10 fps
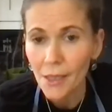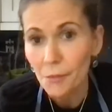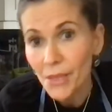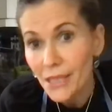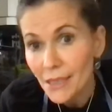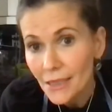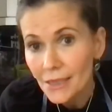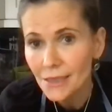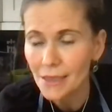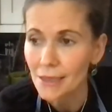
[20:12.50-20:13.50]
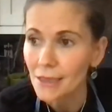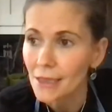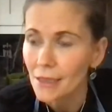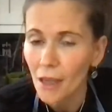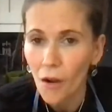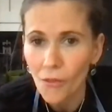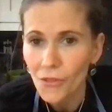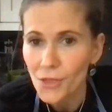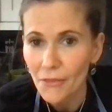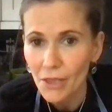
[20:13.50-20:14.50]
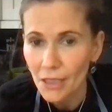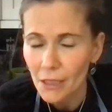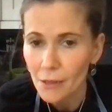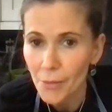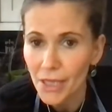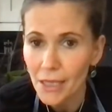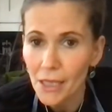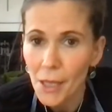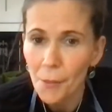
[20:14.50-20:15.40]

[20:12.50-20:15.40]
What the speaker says: beans, and all foods have a little bit,